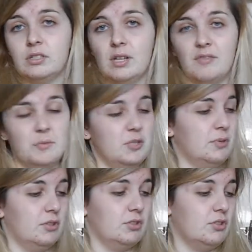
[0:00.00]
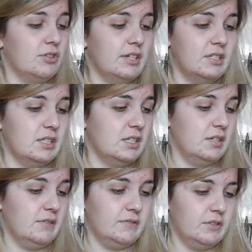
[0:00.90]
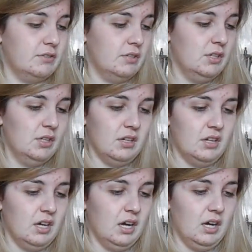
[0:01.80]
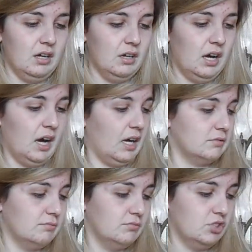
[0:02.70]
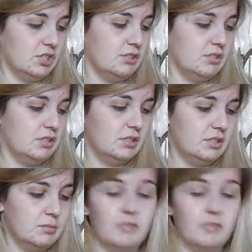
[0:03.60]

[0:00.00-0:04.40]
information about the creatives, and just some